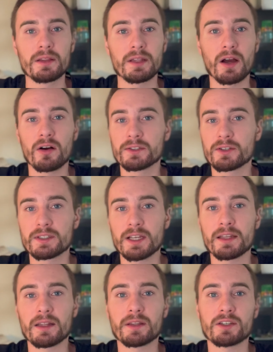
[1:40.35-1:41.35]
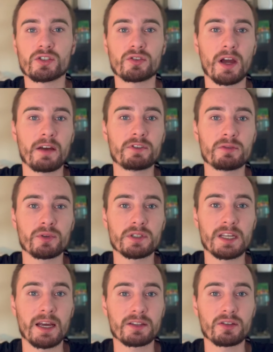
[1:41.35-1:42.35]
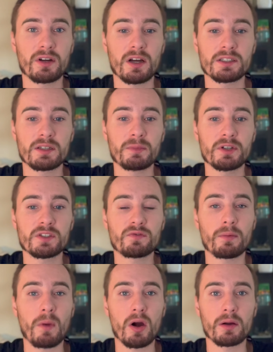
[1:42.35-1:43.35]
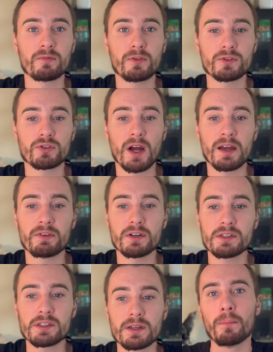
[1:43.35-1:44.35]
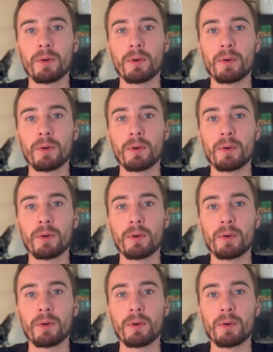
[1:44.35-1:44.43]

They also said that they strive to protect their customers from harmful drivers.